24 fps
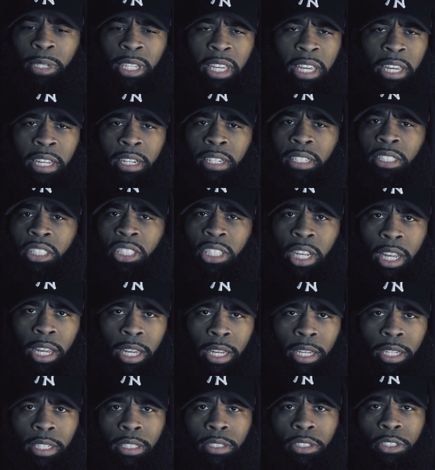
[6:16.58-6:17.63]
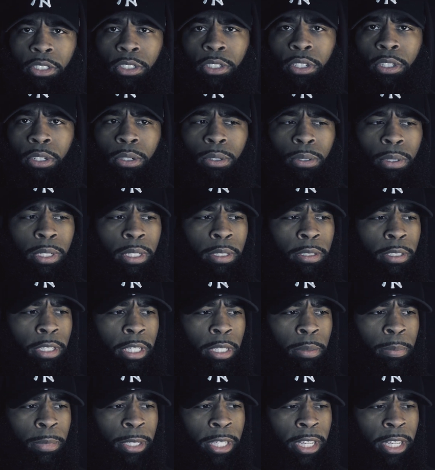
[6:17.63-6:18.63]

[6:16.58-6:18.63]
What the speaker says: began to change. You know, he